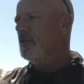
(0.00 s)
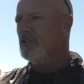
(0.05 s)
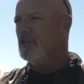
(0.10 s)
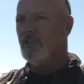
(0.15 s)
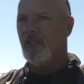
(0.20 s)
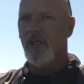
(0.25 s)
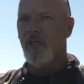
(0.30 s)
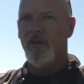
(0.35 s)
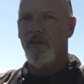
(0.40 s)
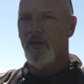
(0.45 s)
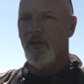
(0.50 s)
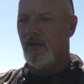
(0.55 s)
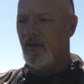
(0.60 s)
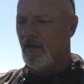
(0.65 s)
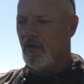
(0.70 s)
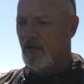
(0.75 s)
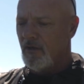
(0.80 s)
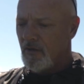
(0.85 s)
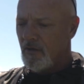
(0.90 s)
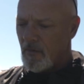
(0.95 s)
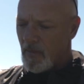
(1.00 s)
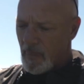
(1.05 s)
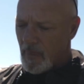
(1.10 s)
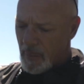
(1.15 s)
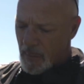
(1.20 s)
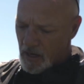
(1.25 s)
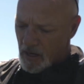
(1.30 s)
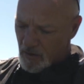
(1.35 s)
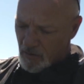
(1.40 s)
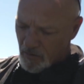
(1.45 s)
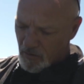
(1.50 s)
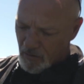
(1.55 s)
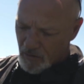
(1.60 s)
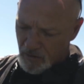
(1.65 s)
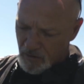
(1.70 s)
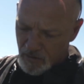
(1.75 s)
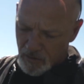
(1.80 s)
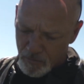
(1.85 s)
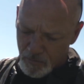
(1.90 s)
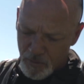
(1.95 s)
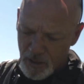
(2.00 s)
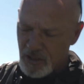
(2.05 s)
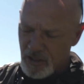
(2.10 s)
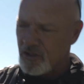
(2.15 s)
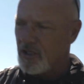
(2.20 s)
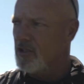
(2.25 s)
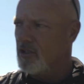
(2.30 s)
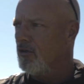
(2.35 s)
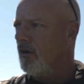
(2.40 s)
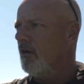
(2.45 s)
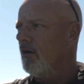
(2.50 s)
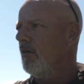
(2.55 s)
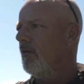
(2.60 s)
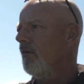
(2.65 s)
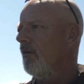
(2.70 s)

as the pressure is on,